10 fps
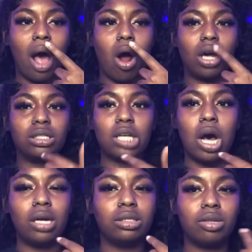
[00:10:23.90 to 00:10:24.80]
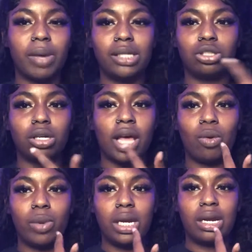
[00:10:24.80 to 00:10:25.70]
our tongue, to make sure
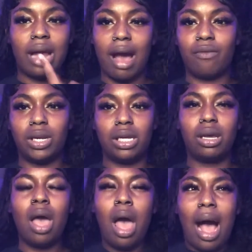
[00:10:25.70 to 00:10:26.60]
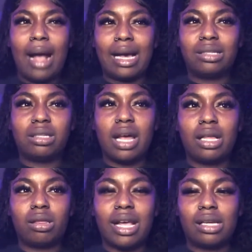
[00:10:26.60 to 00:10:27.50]
like we didn't have any, I guess
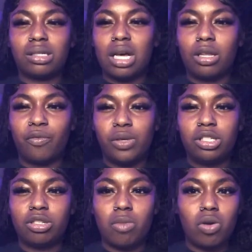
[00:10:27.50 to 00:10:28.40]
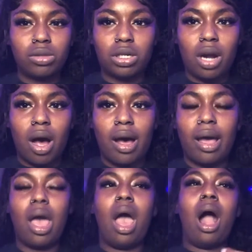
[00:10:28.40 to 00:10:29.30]
like they could tell if we smoked or
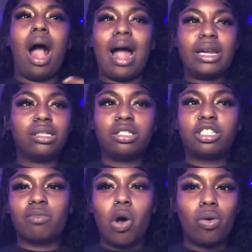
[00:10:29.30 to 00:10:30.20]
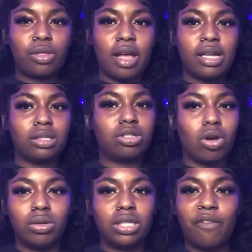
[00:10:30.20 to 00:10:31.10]
not. I didn't smoke then,
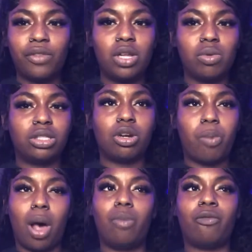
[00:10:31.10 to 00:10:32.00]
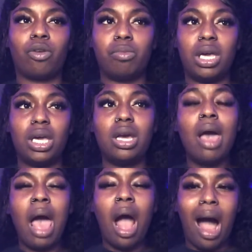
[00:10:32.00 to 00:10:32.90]
so it definitely wasn't a problem for me.
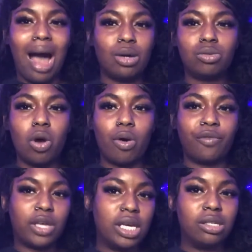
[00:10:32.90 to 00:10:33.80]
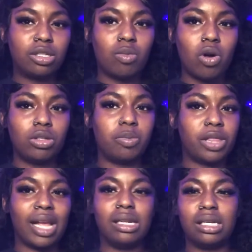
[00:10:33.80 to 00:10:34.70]
I don't know if he smoked, but
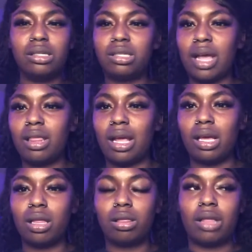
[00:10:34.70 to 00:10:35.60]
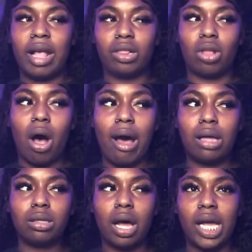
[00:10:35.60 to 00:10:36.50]
they did say that they
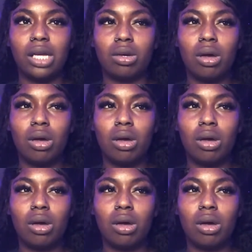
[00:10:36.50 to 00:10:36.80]
thought like